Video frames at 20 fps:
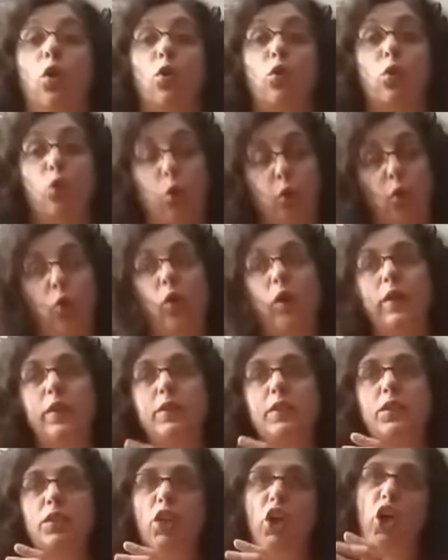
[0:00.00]

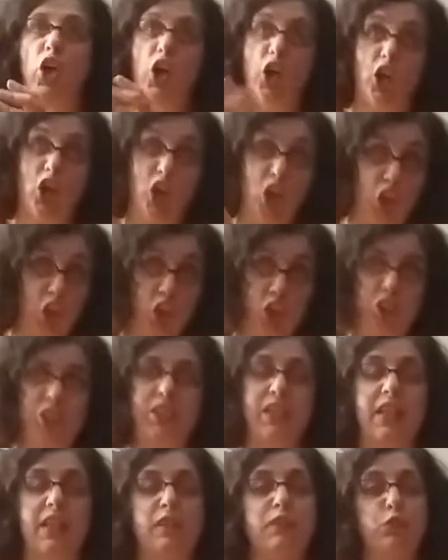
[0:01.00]
calls
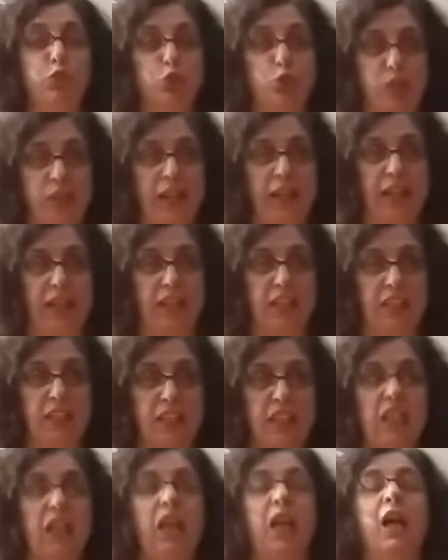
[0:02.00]
herself trans,
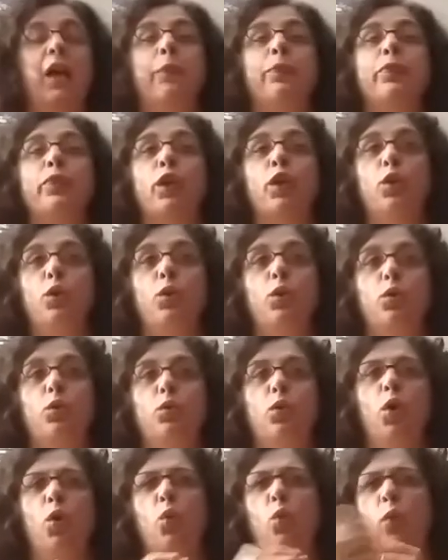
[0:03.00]

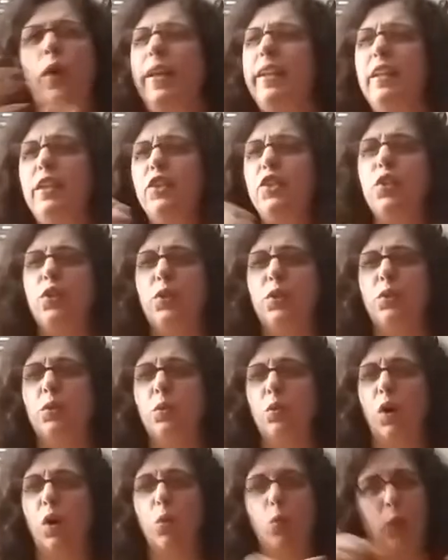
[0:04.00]
who went into
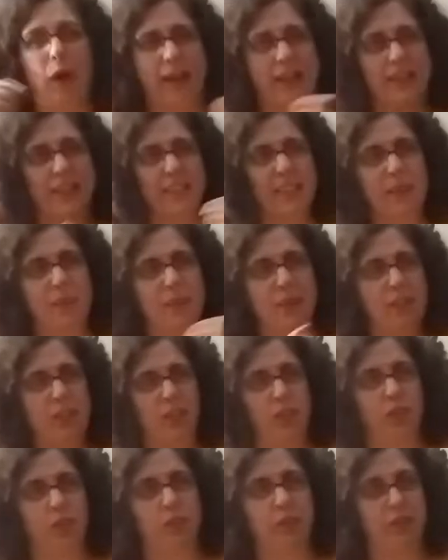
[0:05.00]
a waxing place, you
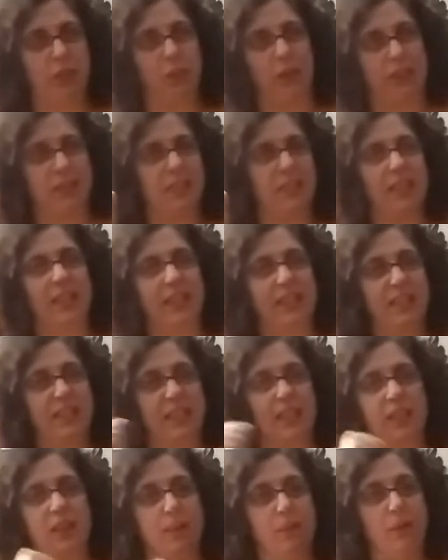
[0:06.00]
know, where they wax the legs and
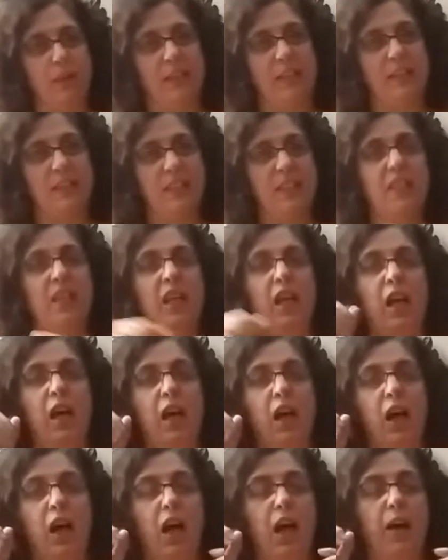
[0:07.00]
other places,
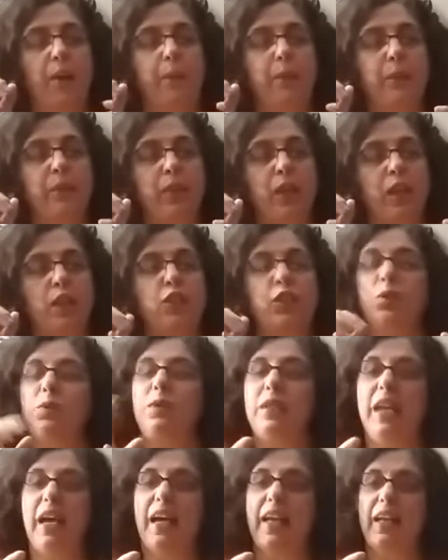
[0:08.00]
to
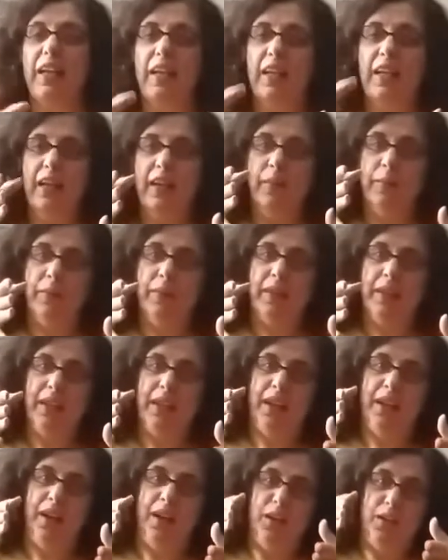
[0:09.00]
get
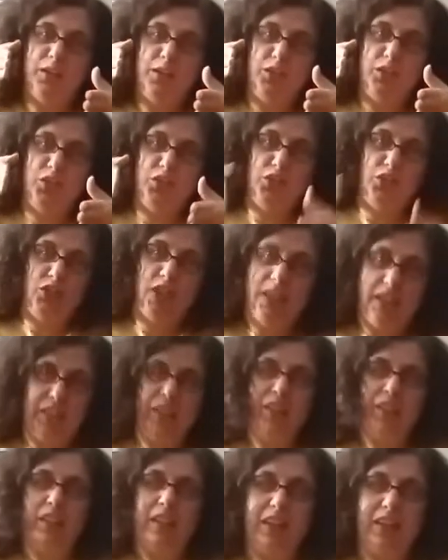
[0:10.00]
her
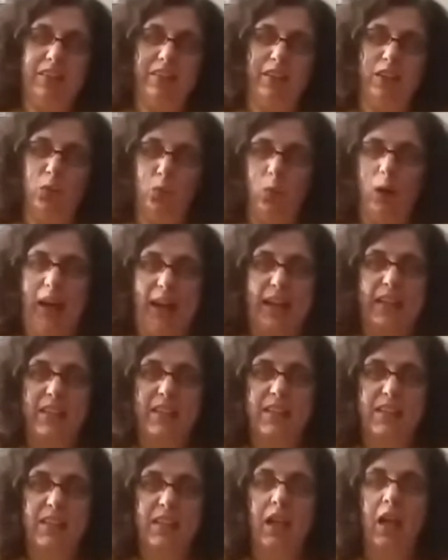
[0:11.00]
genital area
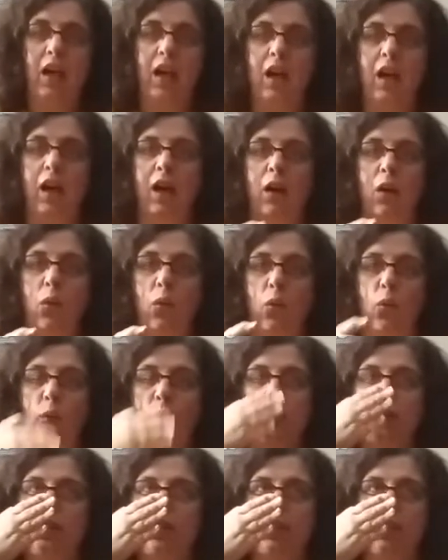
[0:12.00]
waxed
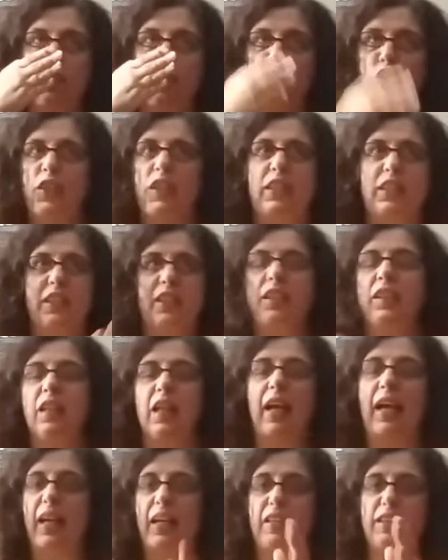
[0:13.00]
when she still
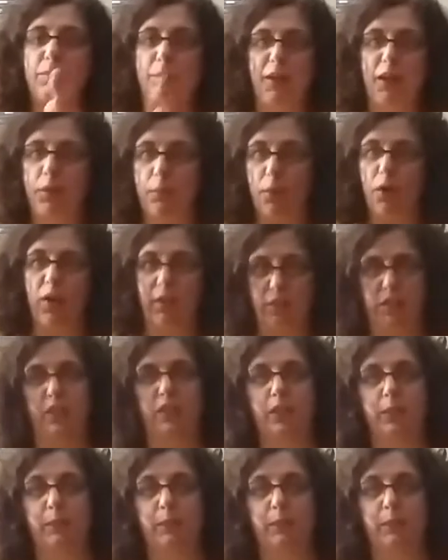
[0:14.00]
has male parts.